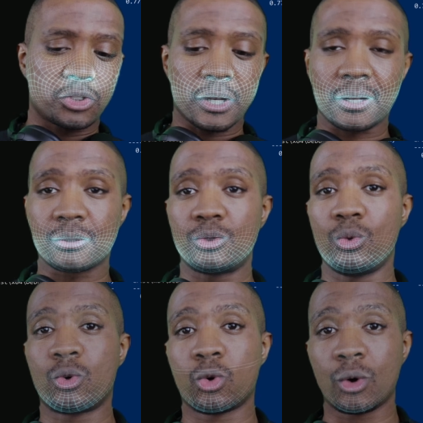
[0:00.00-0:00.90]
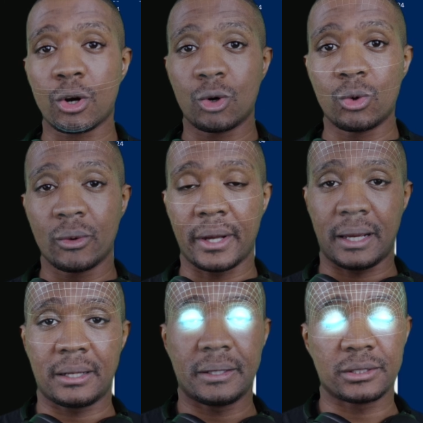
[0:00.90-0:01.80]
Shout out to Crow
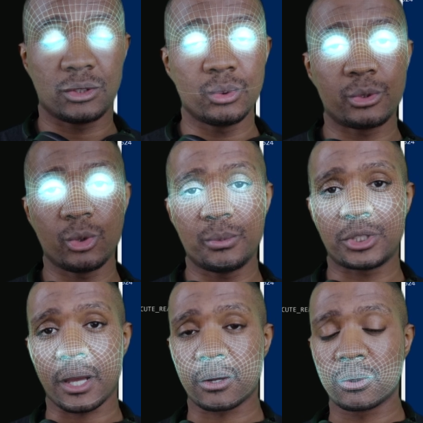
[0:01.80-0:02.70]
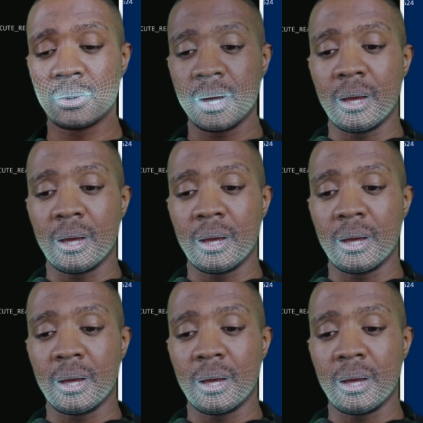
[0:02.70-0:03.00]
and his YouTube channel.